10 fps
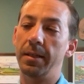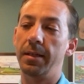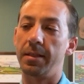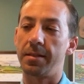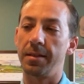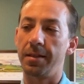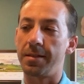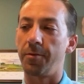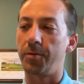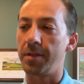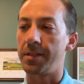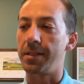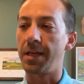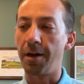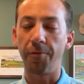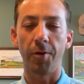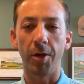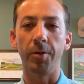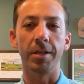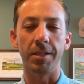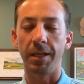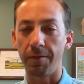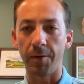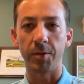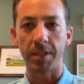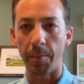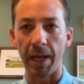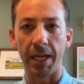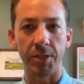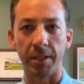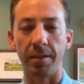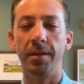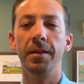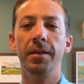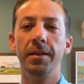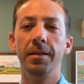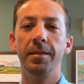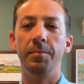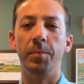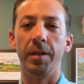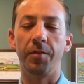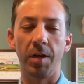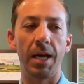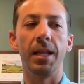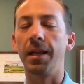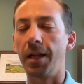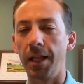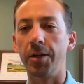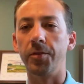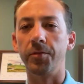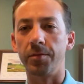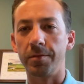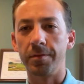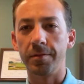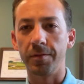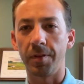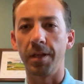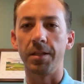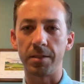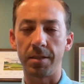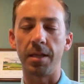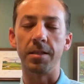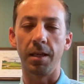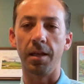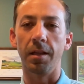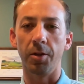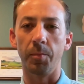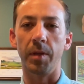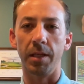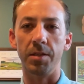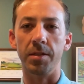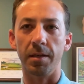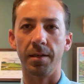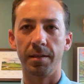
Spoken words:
it's a tough road because you never know what's coming at you. But if you're not in it alone, things tend to get a little bit easier.